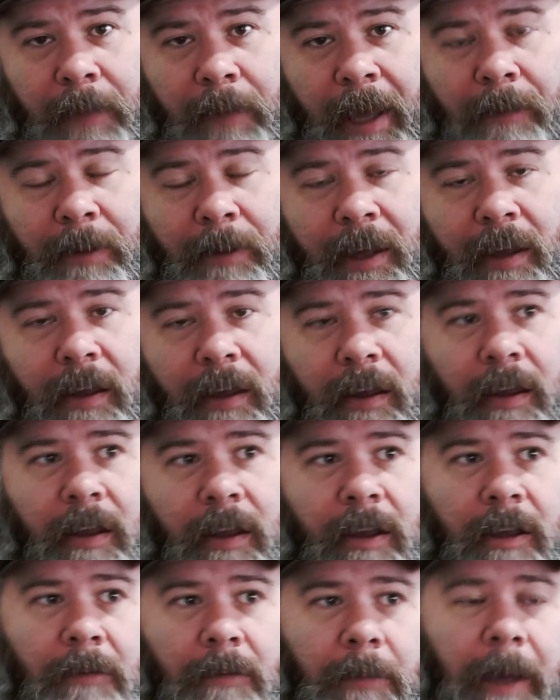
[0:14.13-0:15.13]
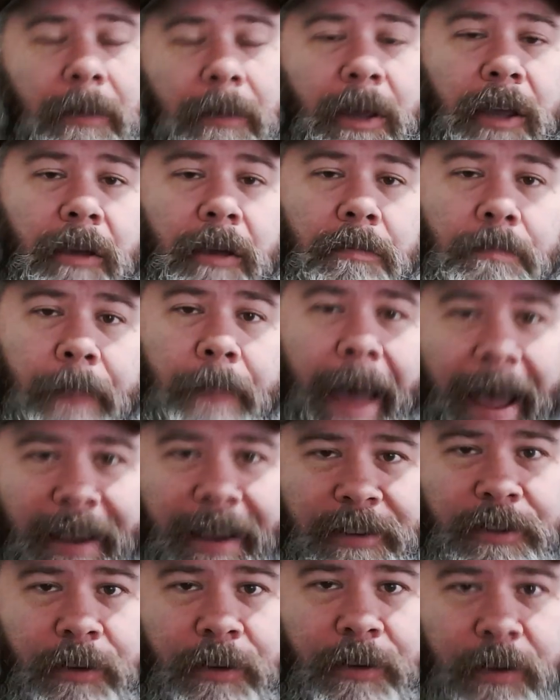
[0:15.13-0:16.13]
Maybe
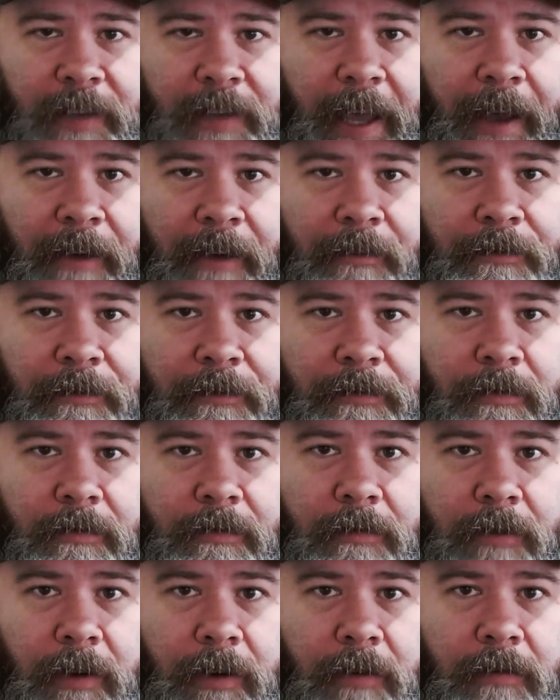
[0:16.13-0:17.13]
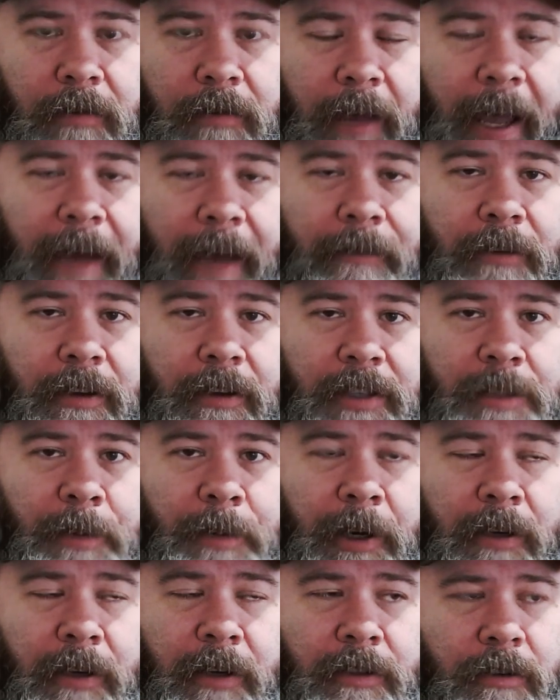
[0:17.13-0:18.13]
pastors have a
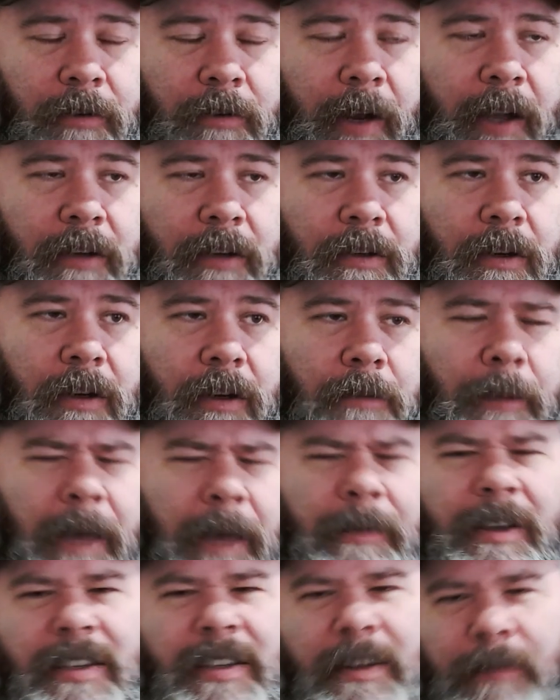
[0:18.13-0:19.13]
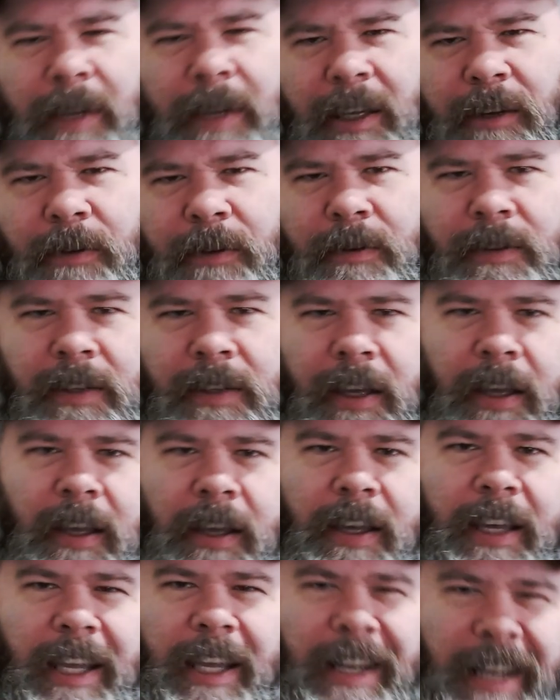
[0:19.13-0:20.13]
spiritual director, and maybe somebody who's
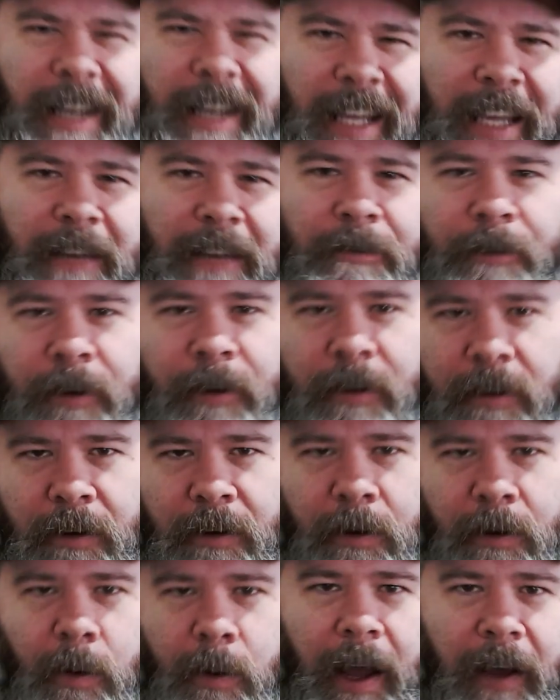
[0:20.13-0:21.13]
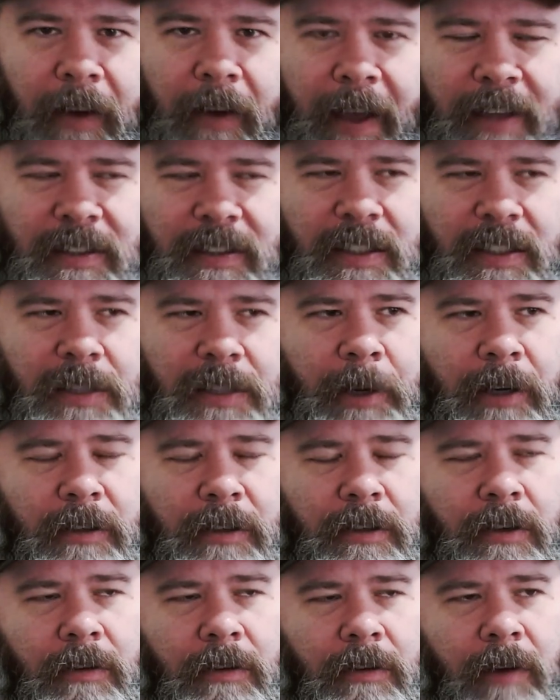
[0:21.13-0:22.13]
in need for a little while has a
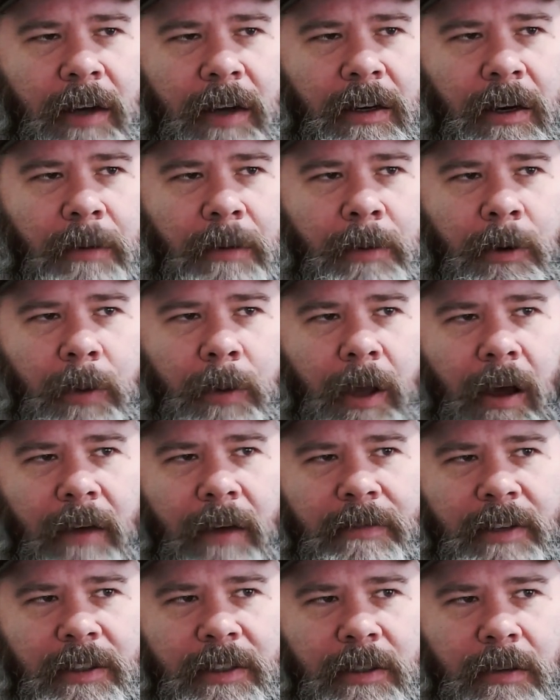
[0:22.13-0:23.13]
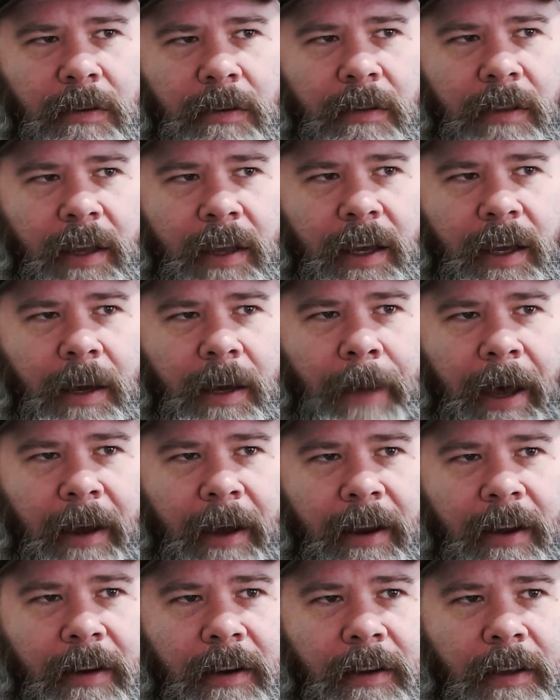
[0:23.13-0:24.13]
spiritual director, but we often don't think
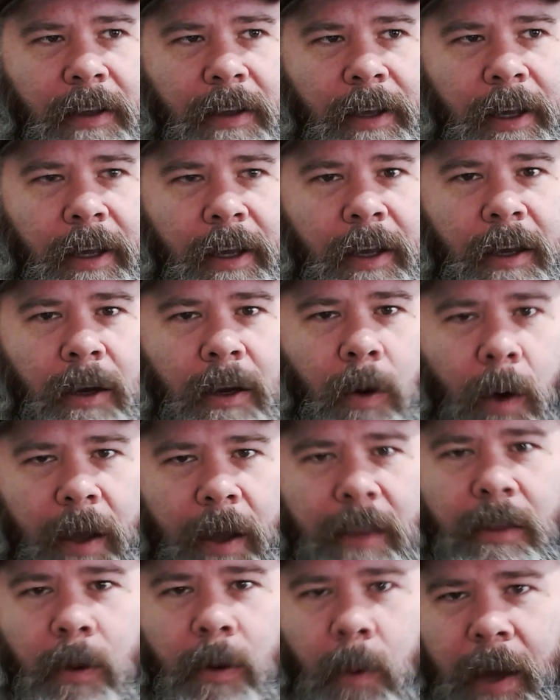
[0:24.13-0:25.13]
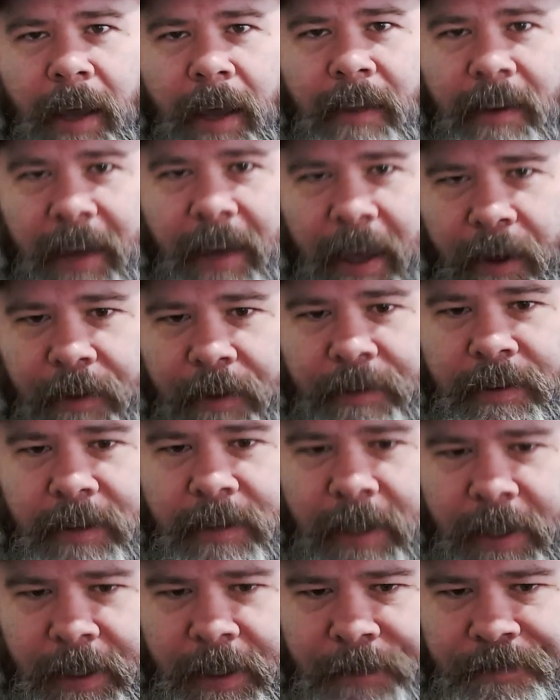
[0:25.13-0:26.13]
about it quite the way the Celts
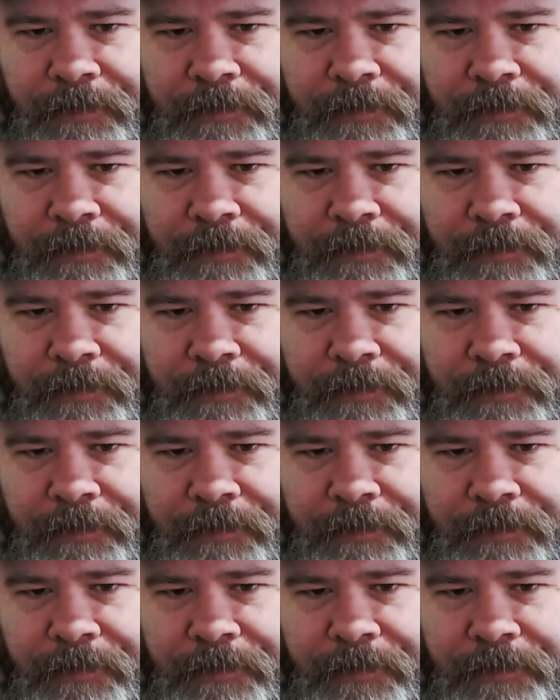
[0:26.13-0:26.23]
did.